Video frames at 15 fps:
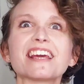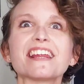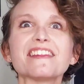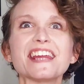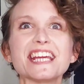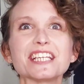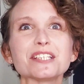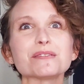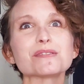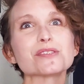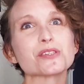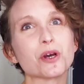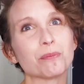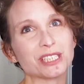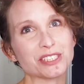Thank you
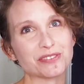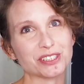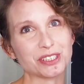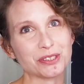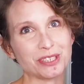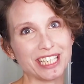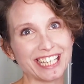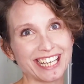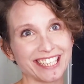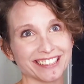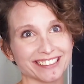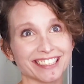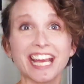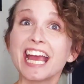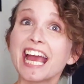so much for tuning
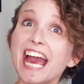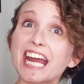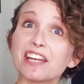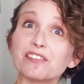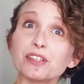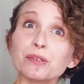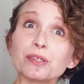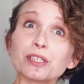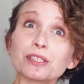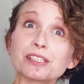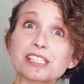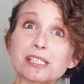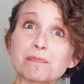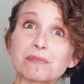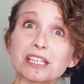in. And if you
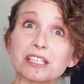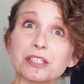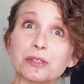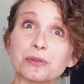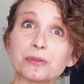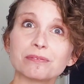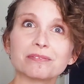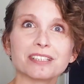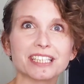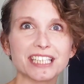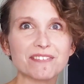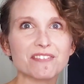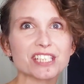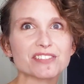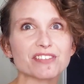learned something new,
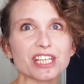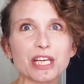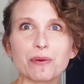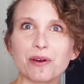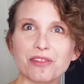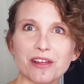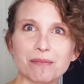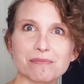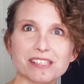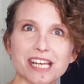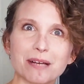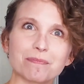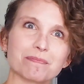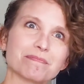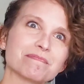give this video a thumbs
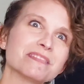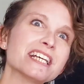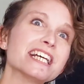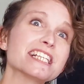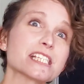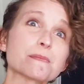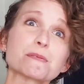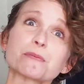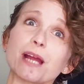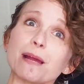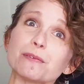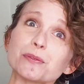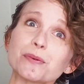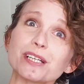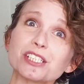up.
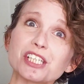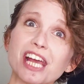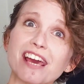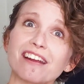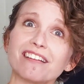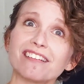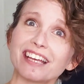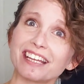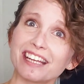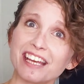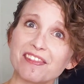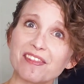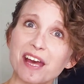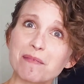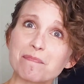Subscribe to our channel and
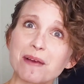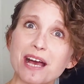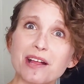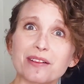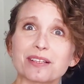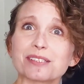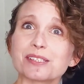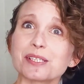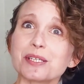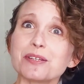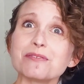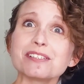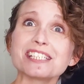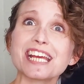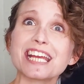hit that bell so
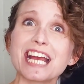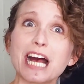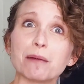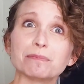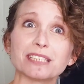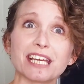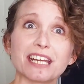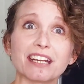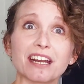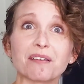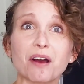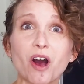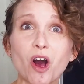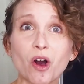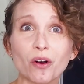you stay updated
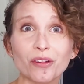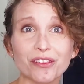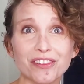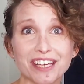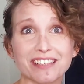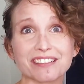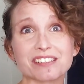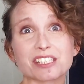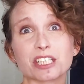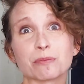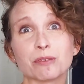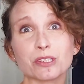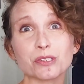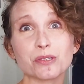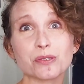on all things
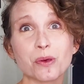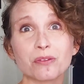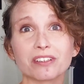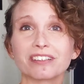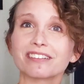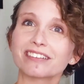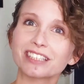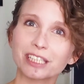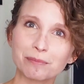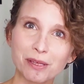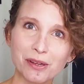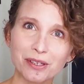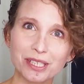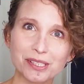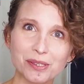commercial solar,
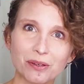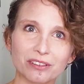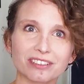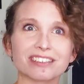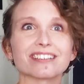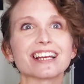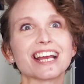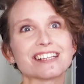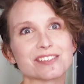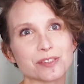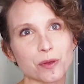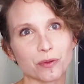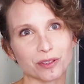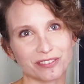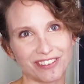community solar, and solar